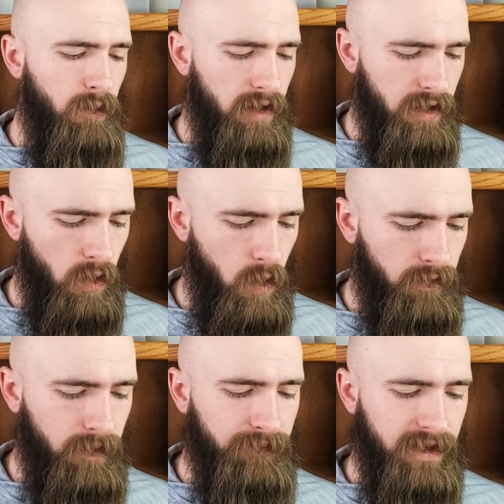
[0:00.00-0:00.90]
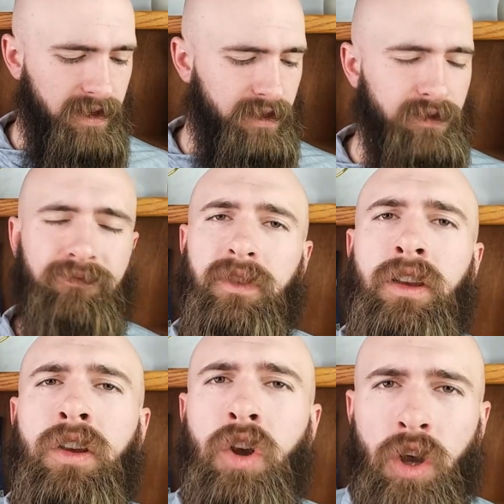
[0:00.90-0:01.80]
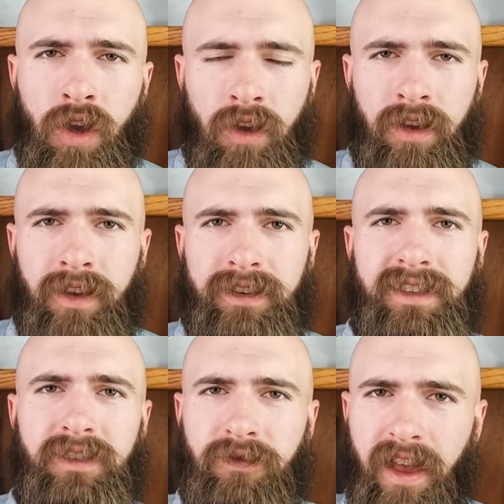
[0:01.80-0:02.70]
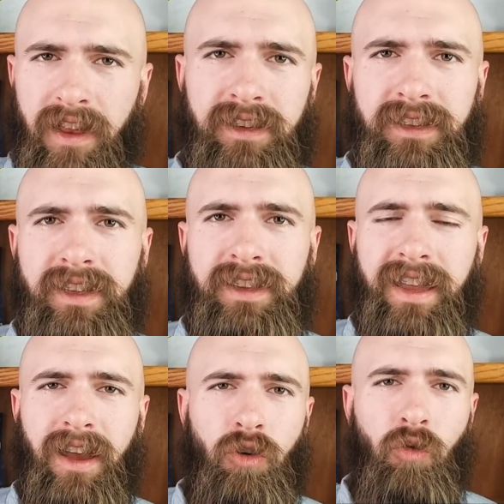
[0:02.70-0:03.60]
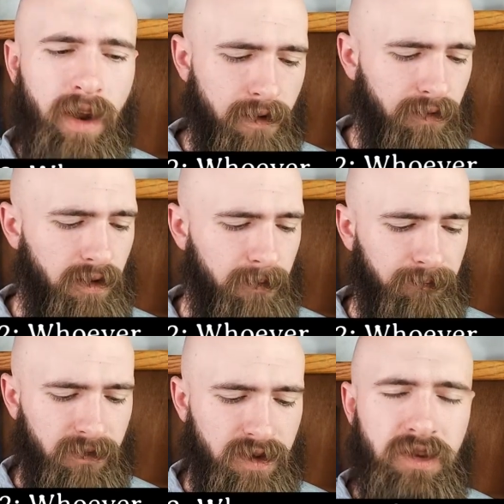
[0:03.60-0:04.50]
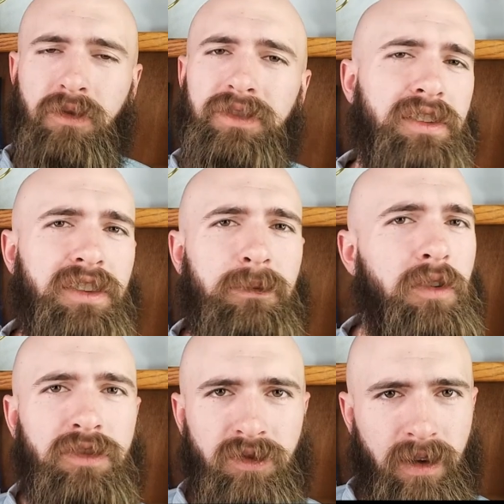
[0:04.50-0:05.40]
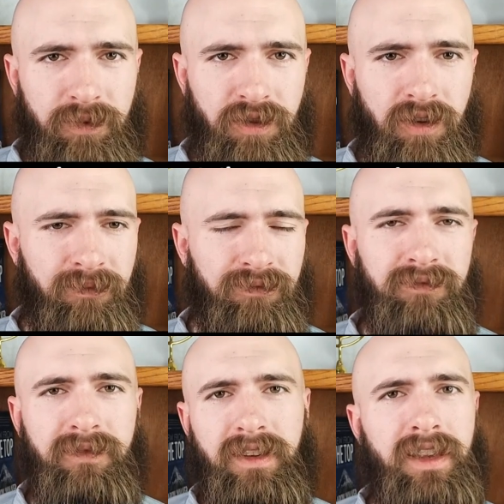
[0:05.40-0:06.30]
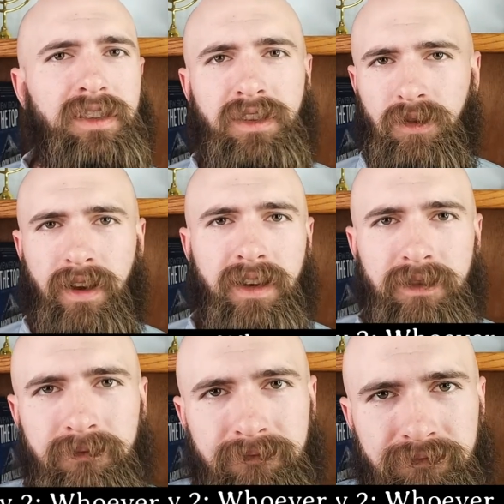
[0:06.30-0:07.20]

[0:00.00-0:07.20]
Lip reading: I want to go over is this fallacy that whoever uses the most scripture is correct.